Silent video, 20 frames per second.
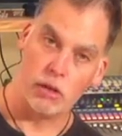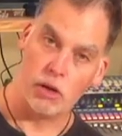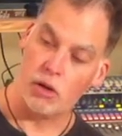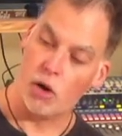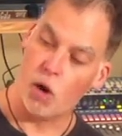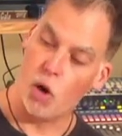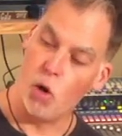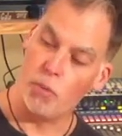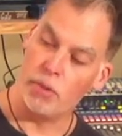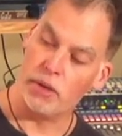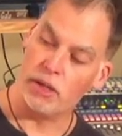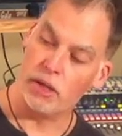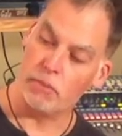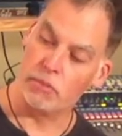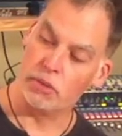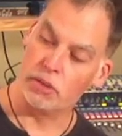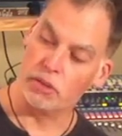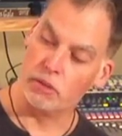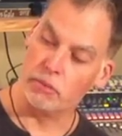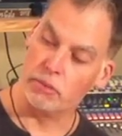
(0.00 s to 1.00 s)
open up a
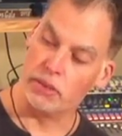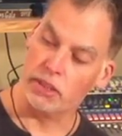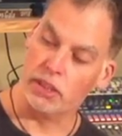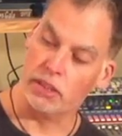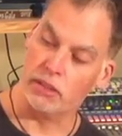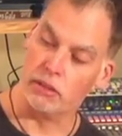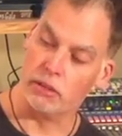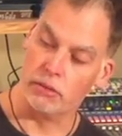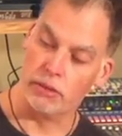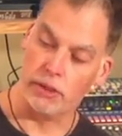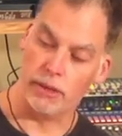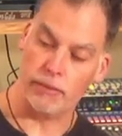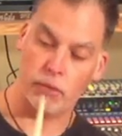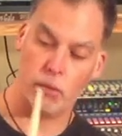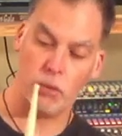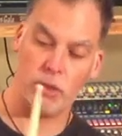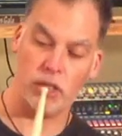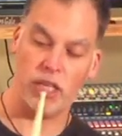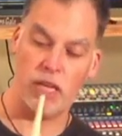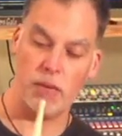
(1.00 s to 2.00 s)
little bit in the grip. We
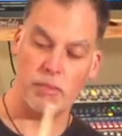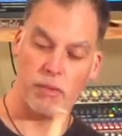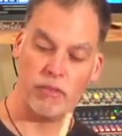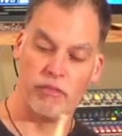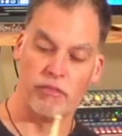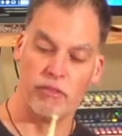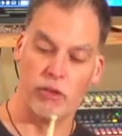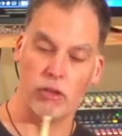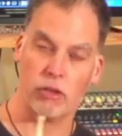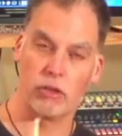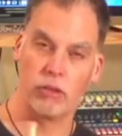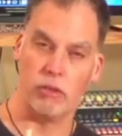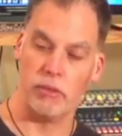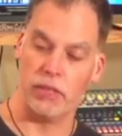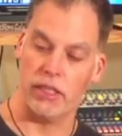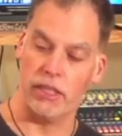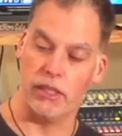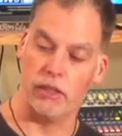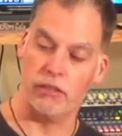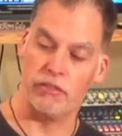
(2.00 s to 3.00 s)
want to keep our fulcrum
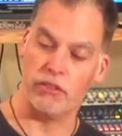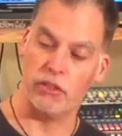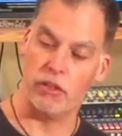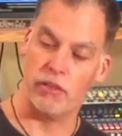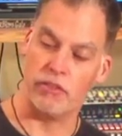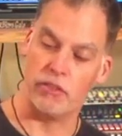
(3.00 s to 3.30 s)
here. If